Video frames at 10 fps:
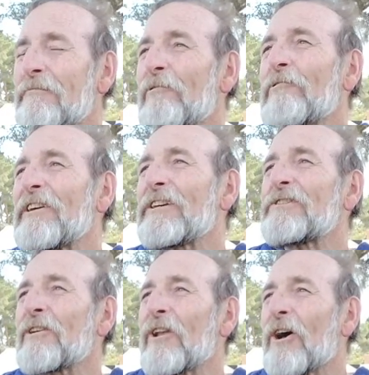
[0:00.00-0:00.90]

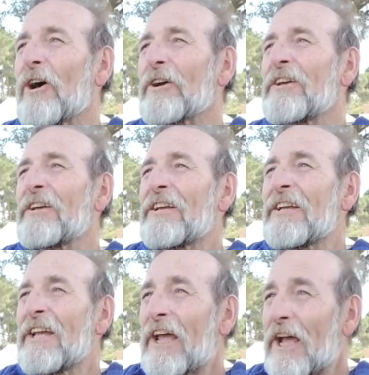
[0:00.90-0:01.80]
4-inch long
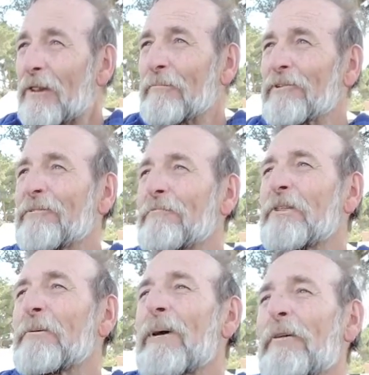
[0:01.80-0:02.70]
halberd
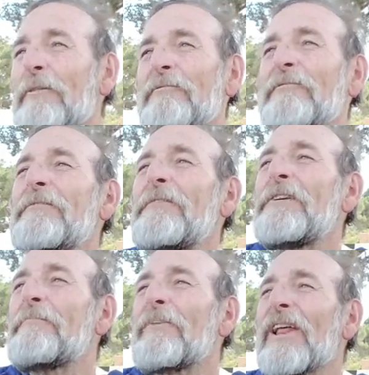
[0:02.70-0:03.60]
with about 3
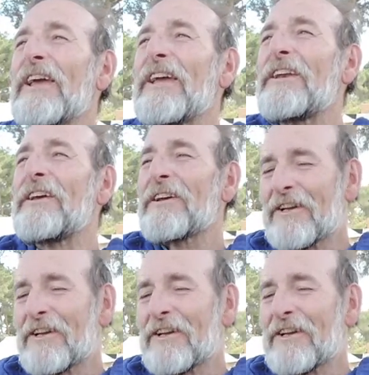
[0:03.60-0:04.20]
feet of blade,